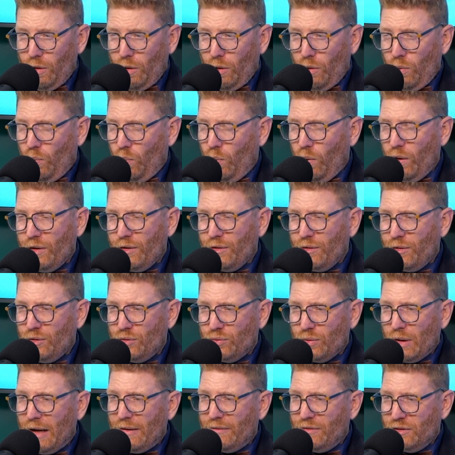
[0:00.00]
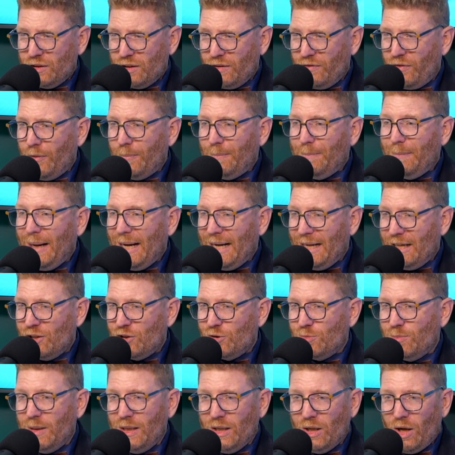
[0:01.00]
What are the drivers of a
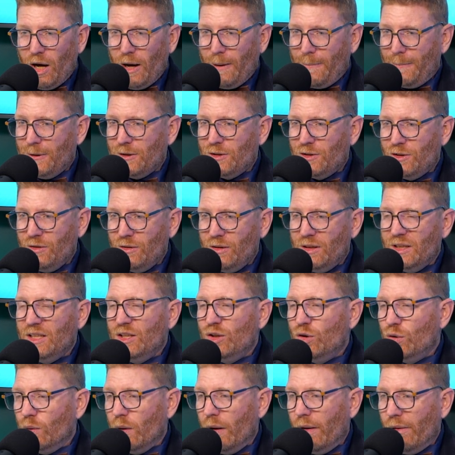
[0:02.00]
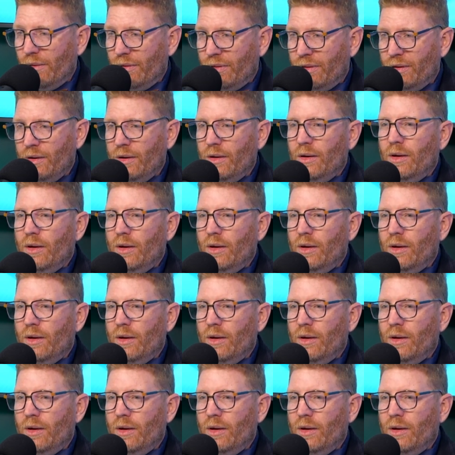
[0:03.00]
management opportunity? Growth.